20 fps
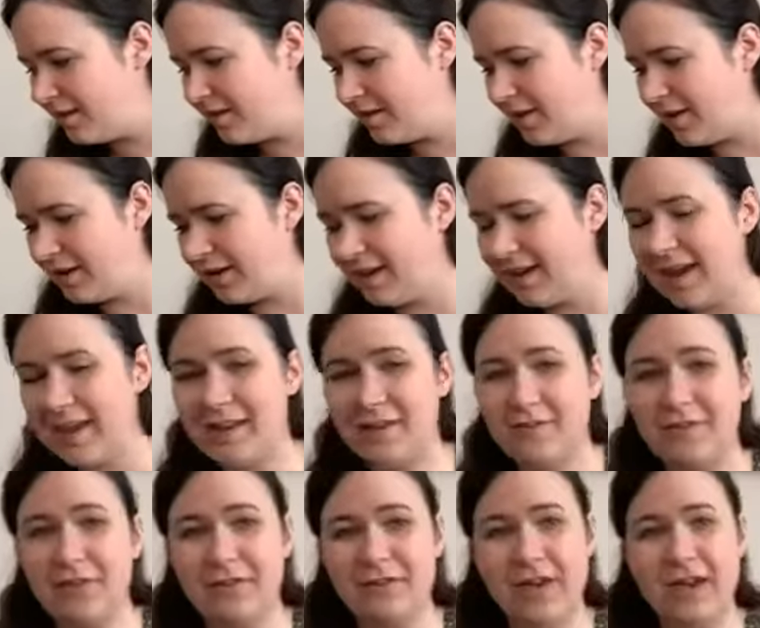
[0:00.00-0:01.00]
Again,
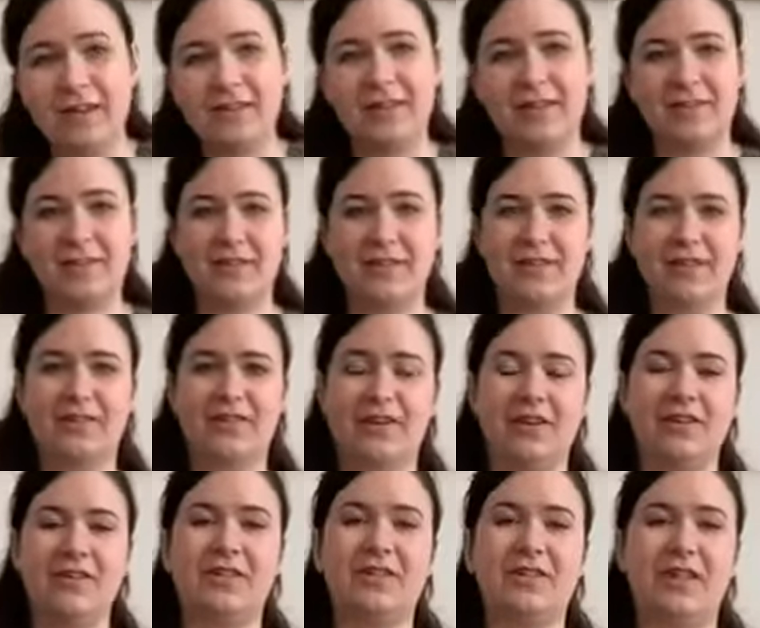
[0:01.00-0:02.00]
if you've had this
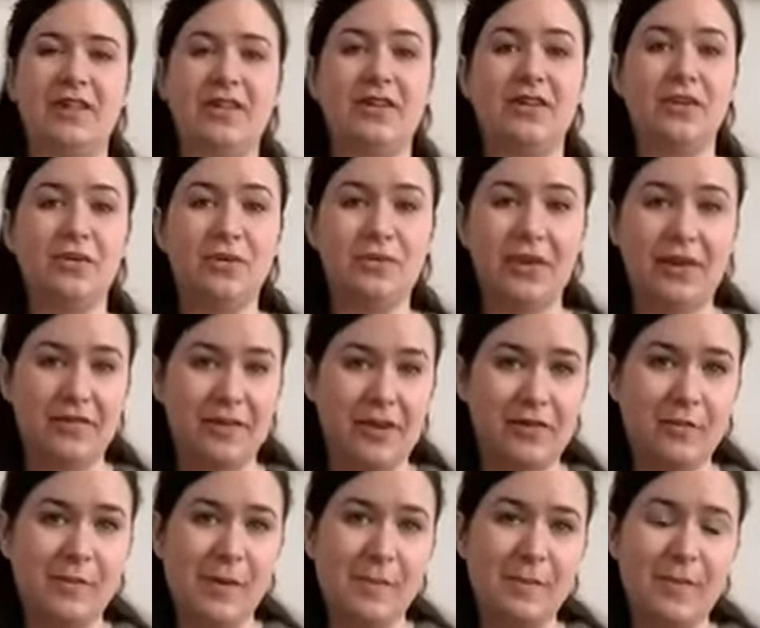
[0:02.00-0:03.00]
condition, then you'll definitely
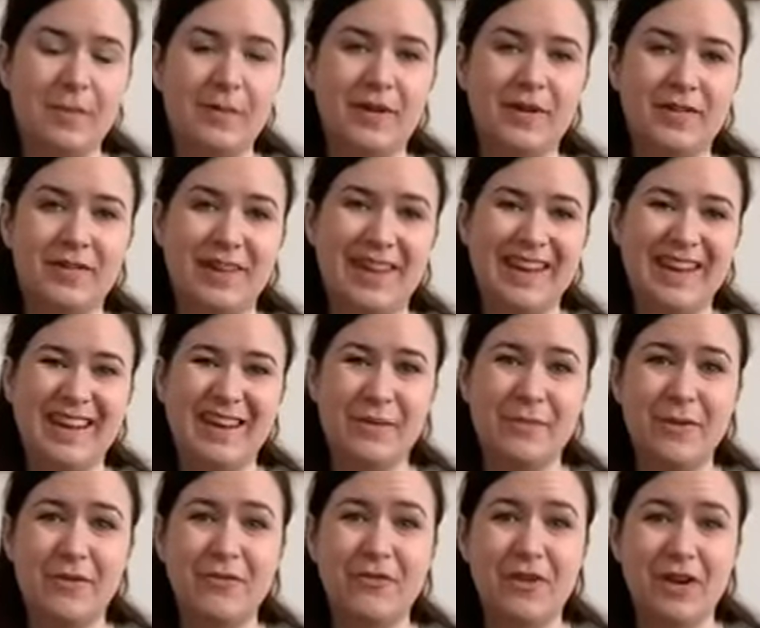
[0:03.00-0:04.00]
remember, because again it can
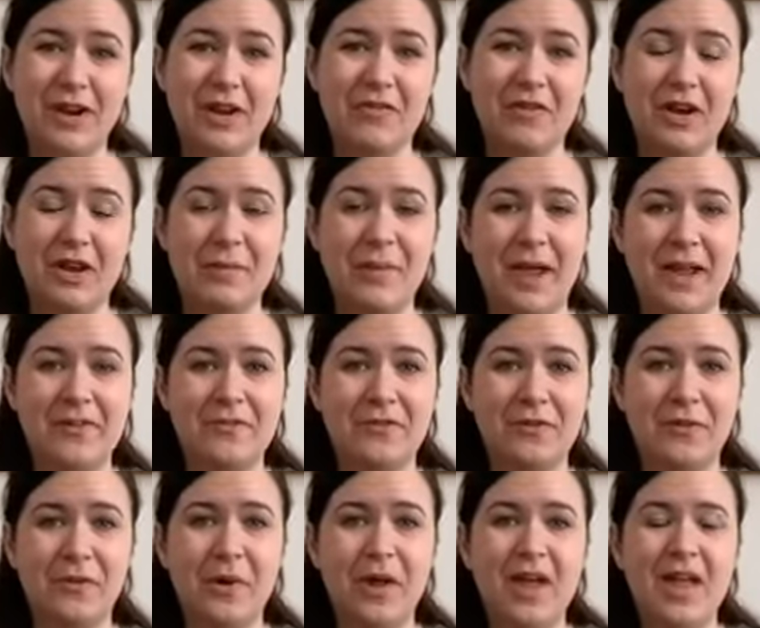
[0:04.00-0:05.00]
be really, really
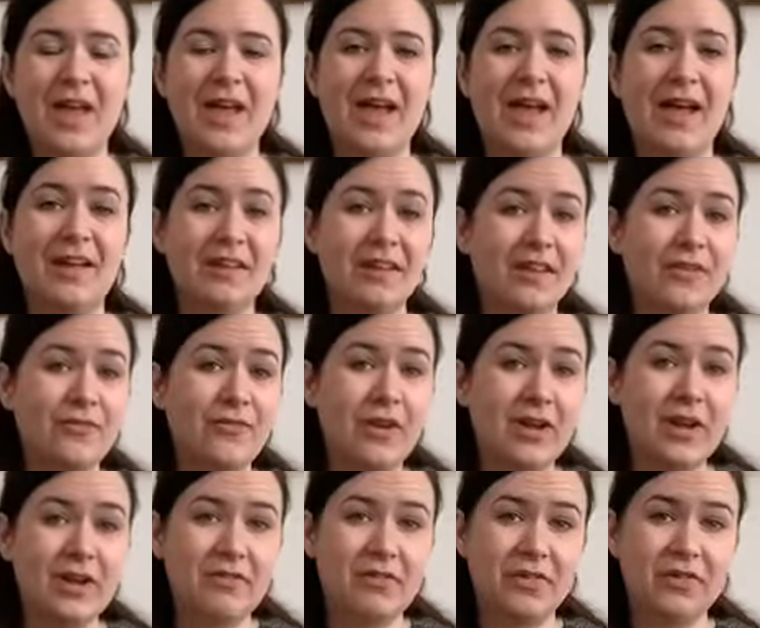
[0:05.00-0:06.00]
painful and it can
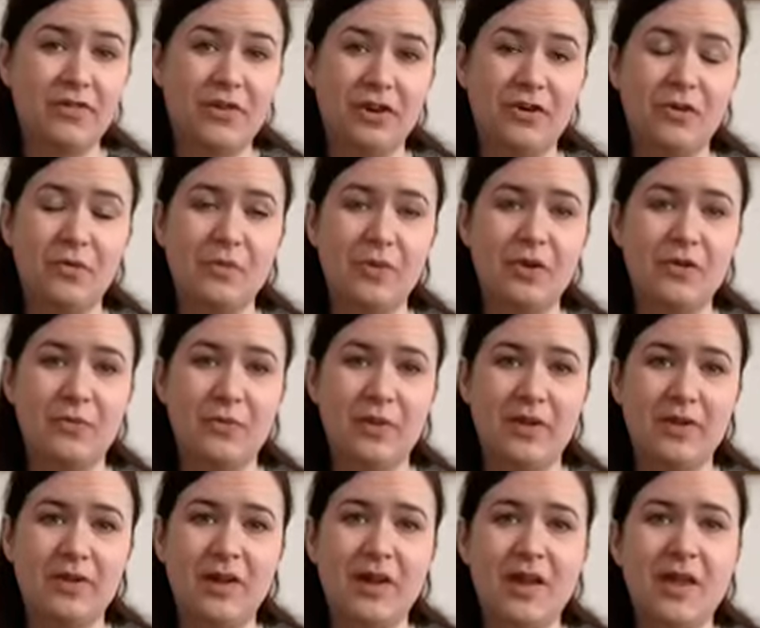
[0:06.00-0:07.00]
really restrict your
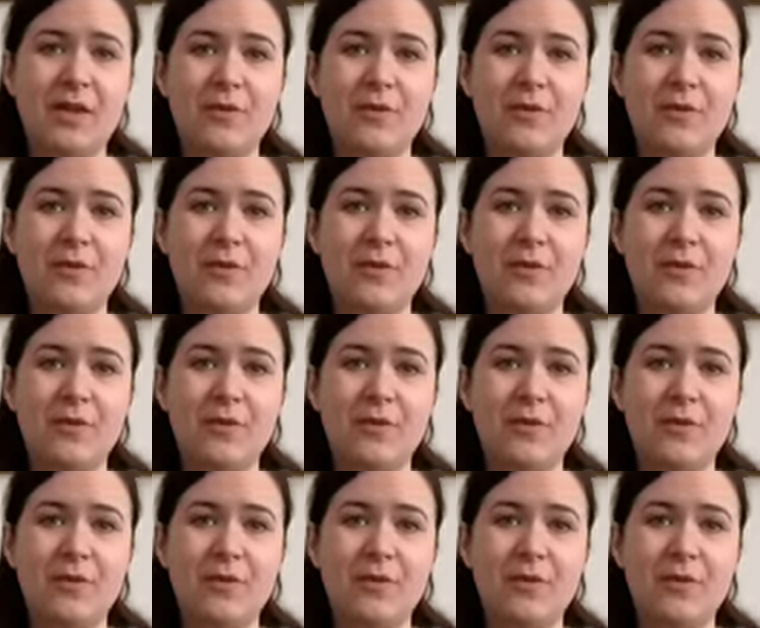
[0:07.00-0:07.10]
movement.